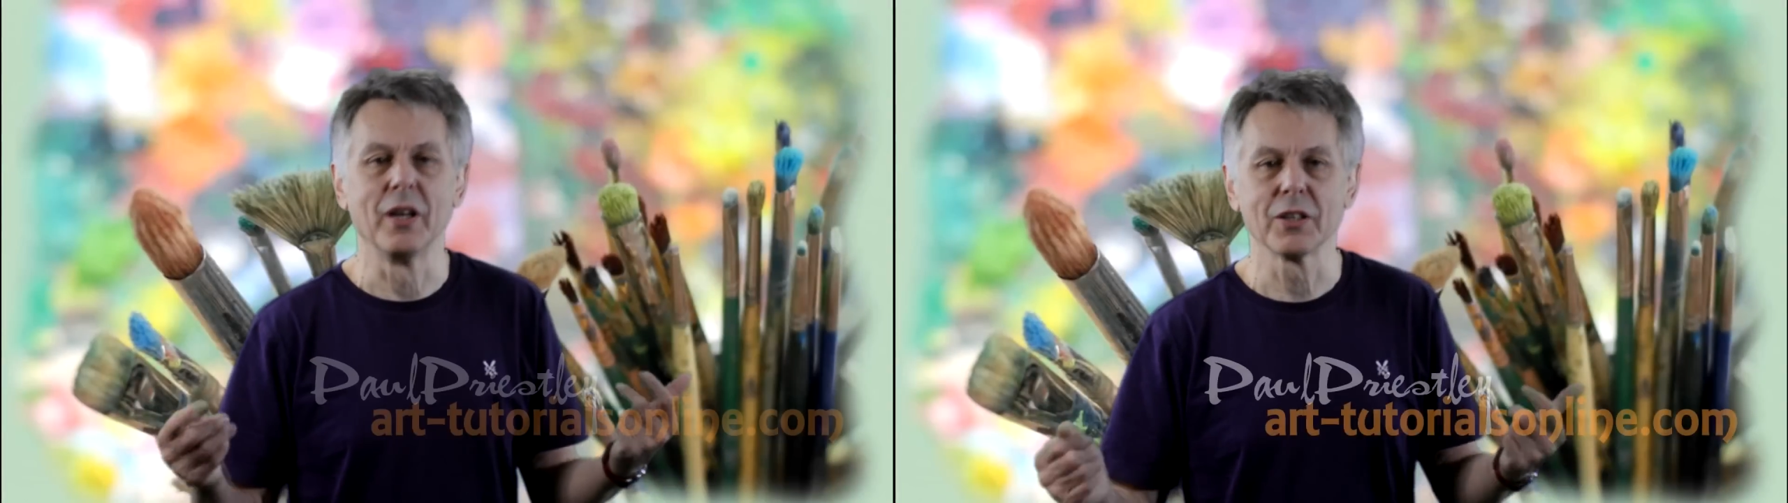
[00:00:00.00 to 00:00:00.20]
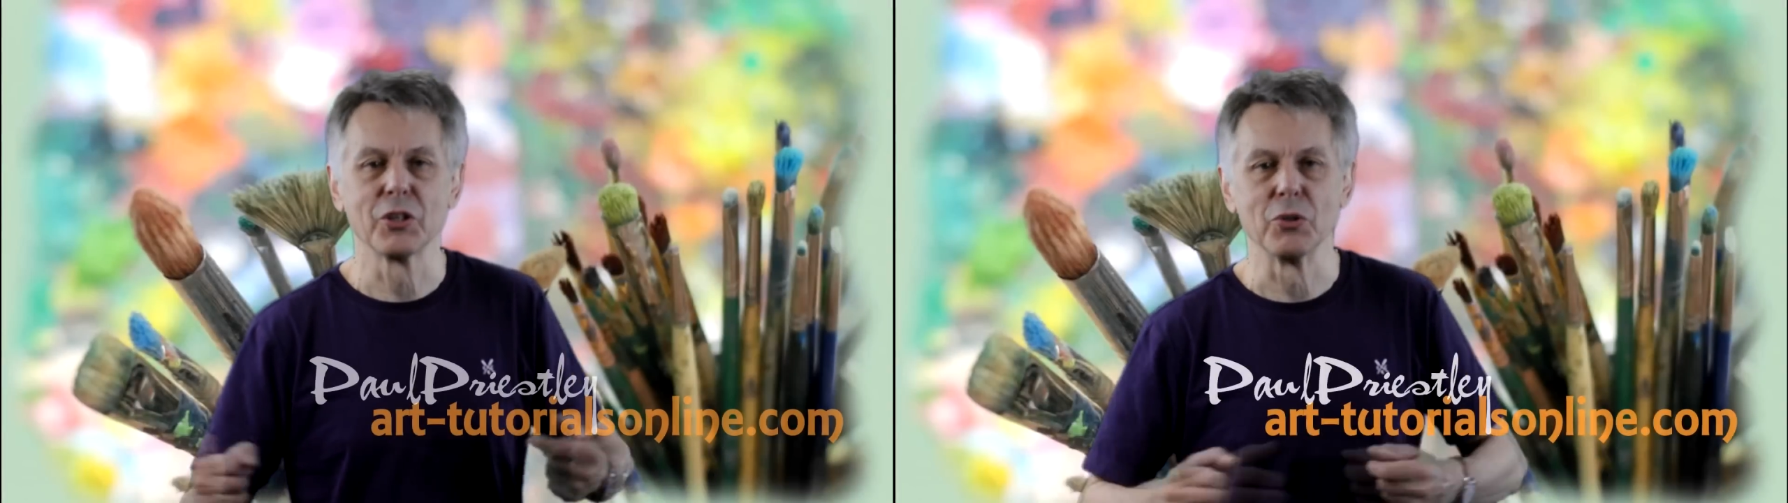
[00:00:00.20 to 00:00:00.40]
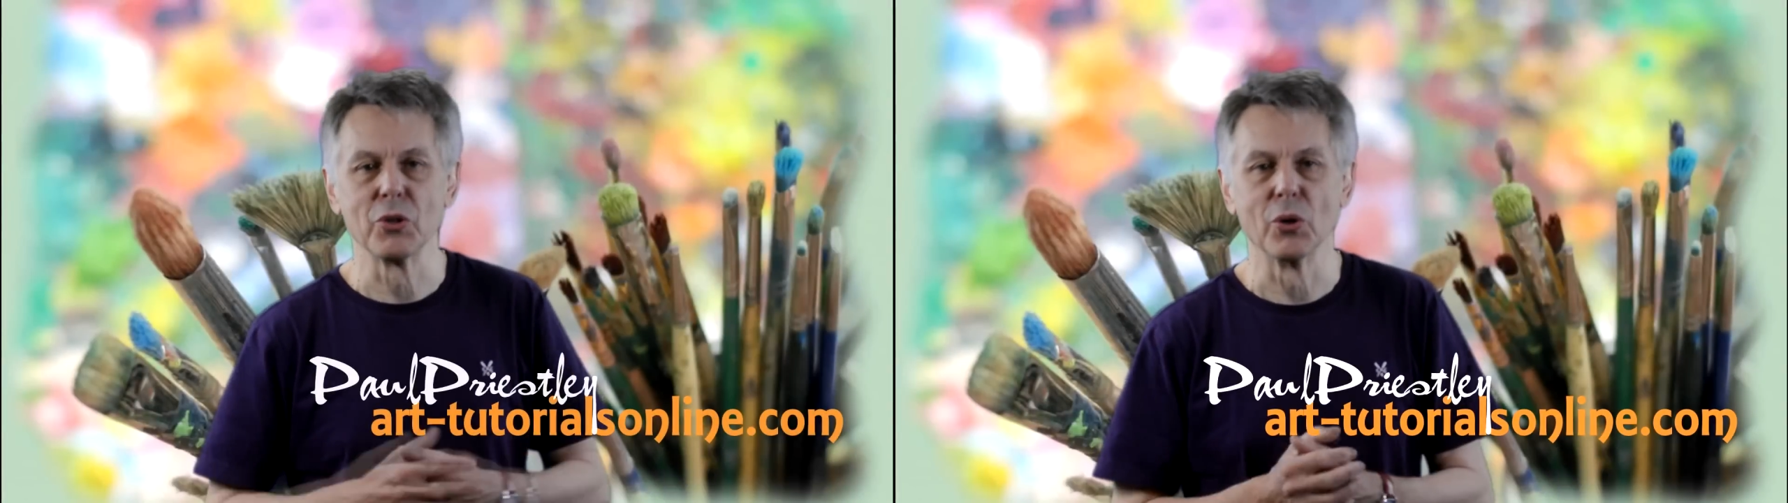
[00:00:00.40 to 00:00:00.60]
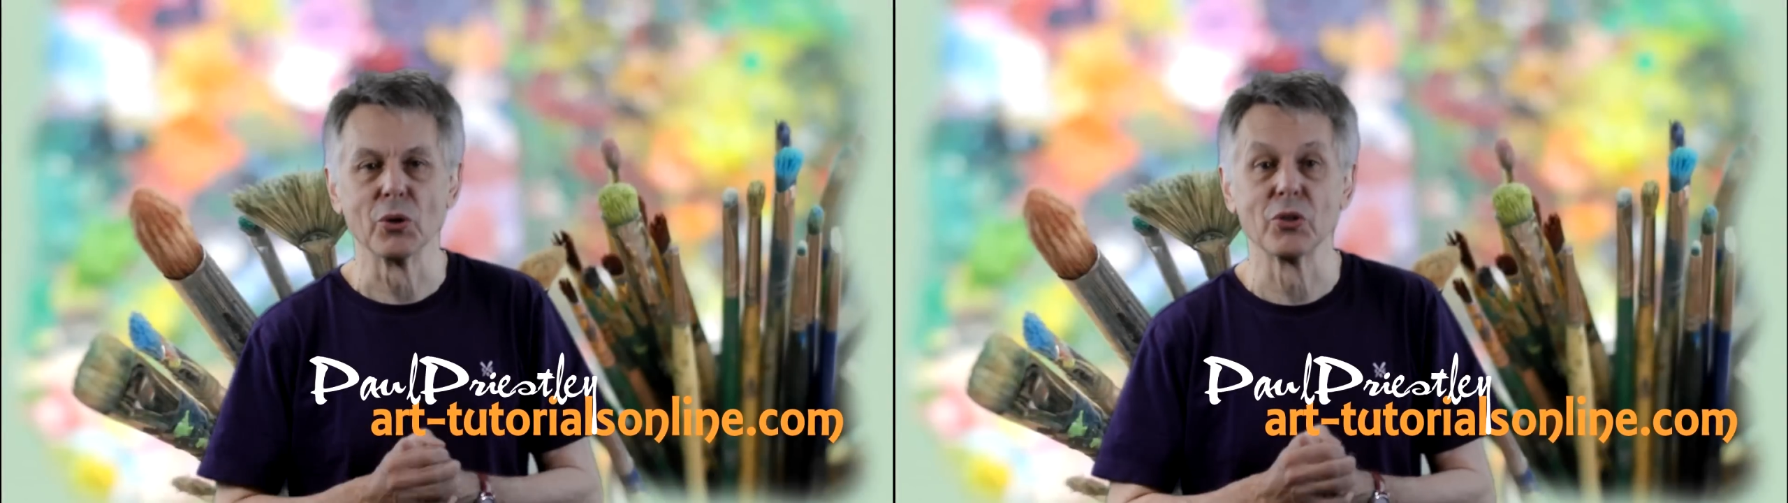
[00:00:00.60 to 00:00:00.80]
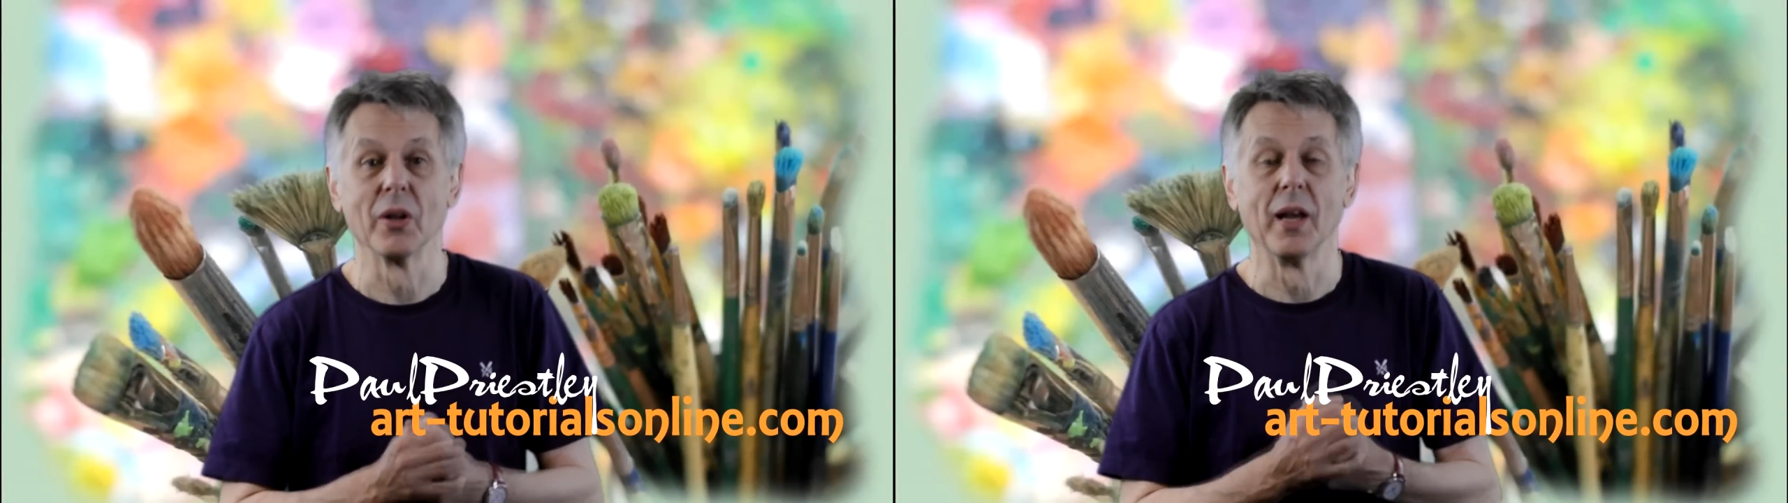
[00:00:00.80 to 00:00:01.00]

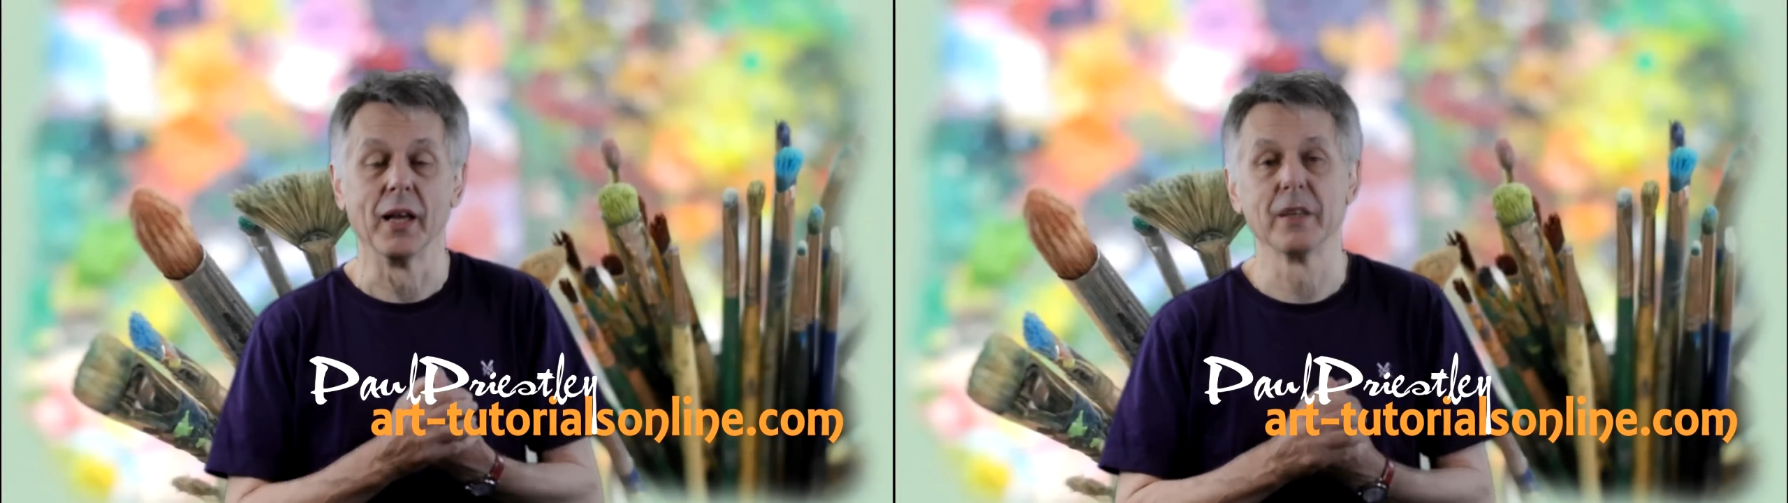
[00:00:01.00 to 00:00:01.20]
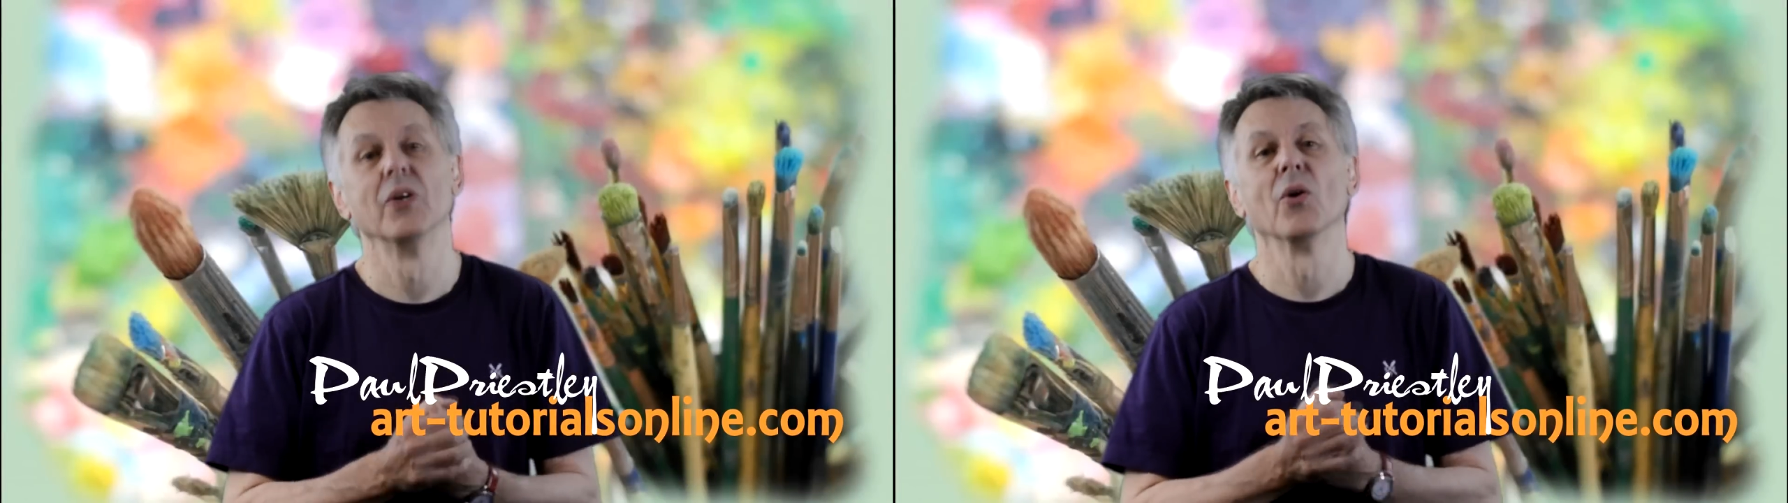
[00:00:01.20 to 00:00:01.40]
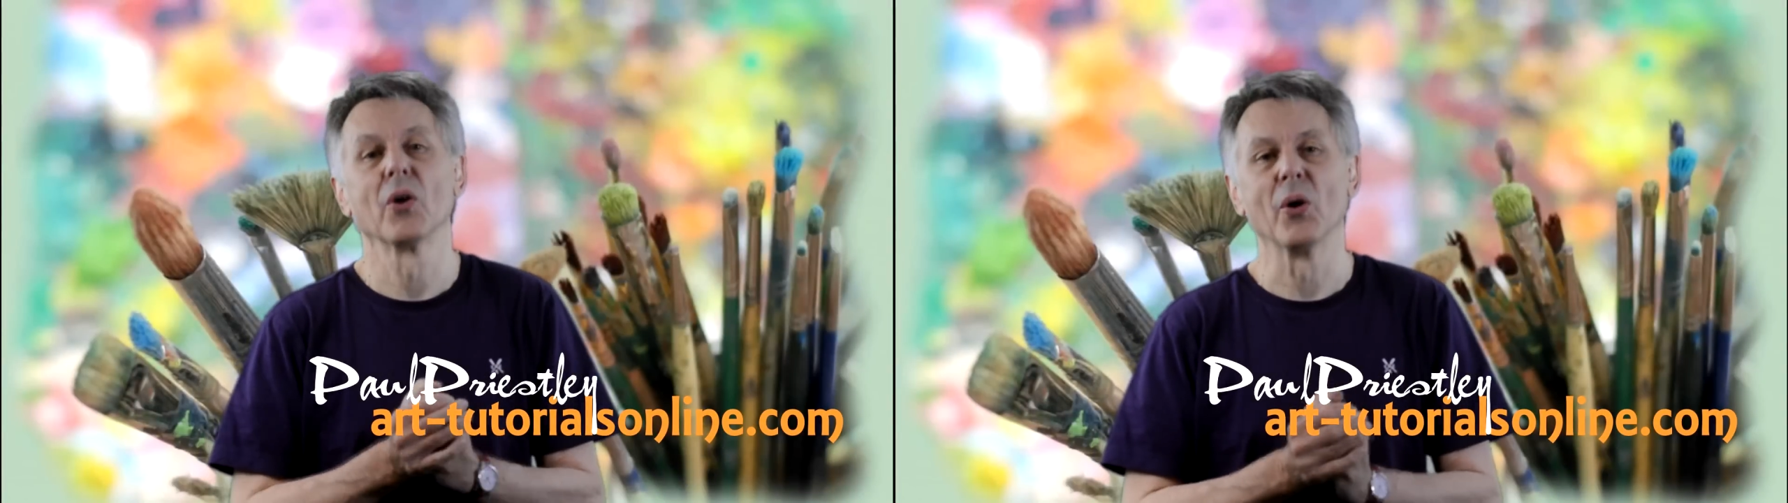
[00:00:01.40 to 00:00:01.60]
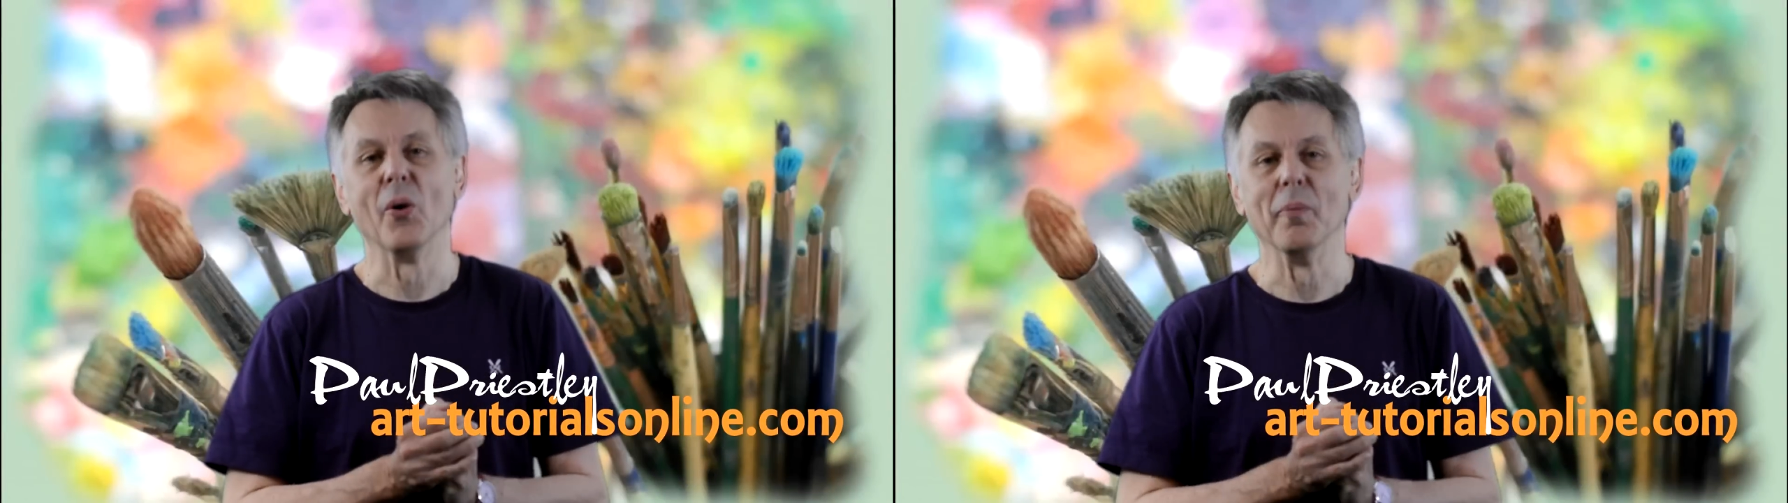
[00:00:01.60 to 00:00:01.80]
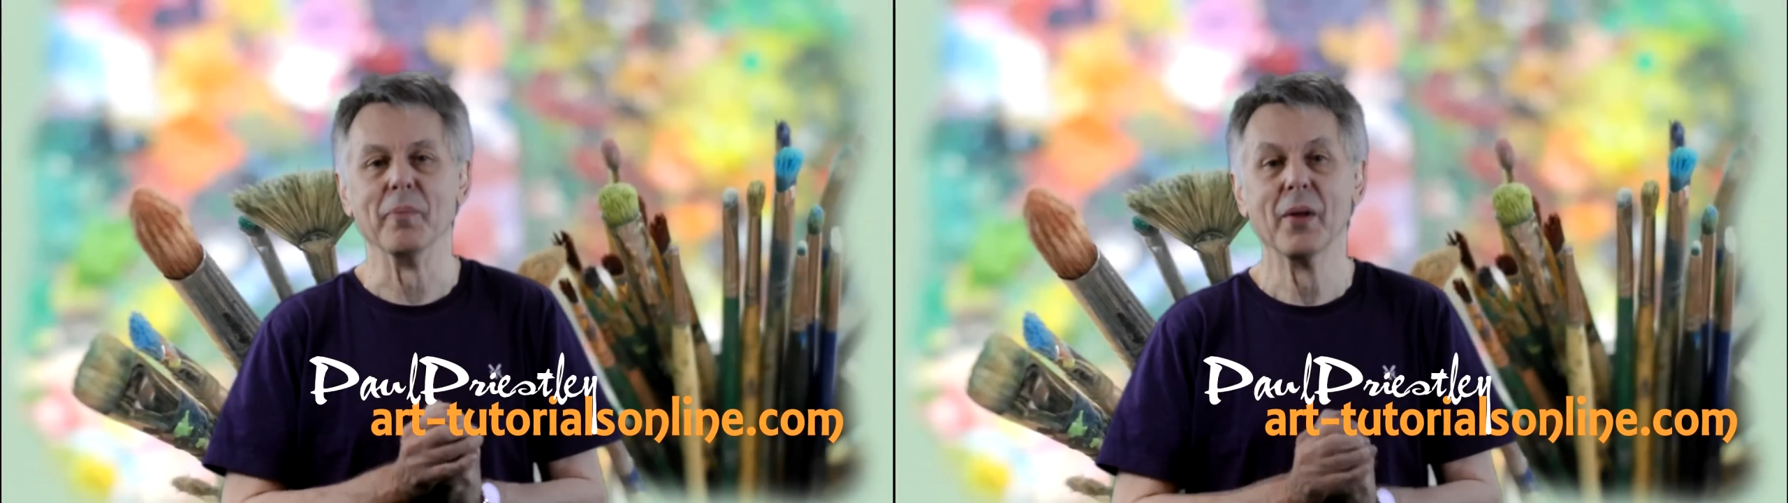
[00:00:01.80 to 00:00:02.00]

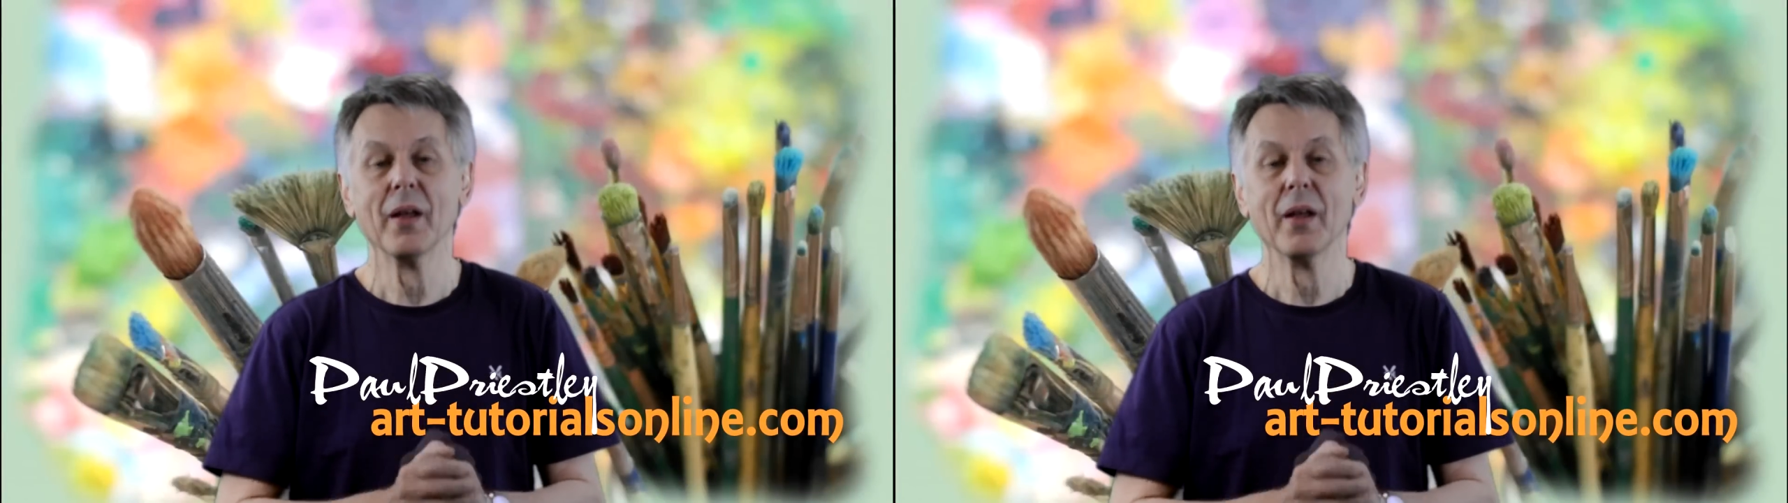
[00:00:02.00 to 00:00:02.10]
arttutorialsonline.com.